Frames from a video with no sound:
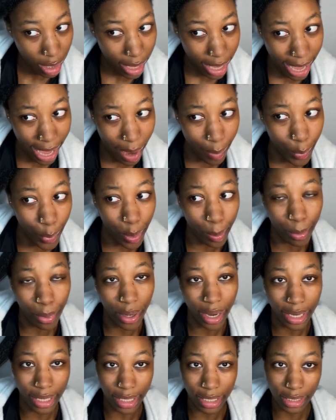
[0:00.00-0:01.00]
add more
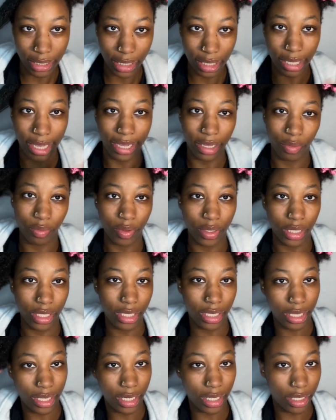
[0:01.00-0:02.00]
product to like really
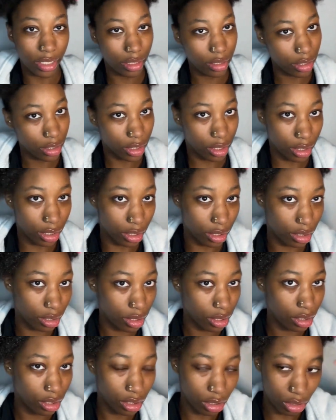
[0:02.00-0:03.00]
get it to
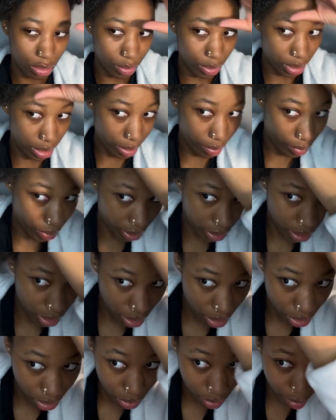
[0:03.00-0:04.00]
do what they want it
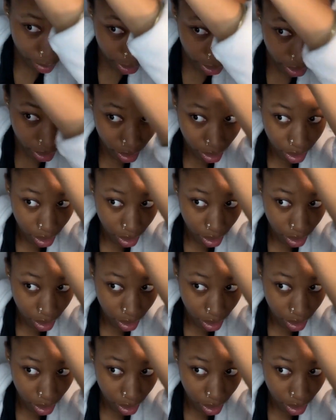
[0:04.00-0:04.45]
to do. But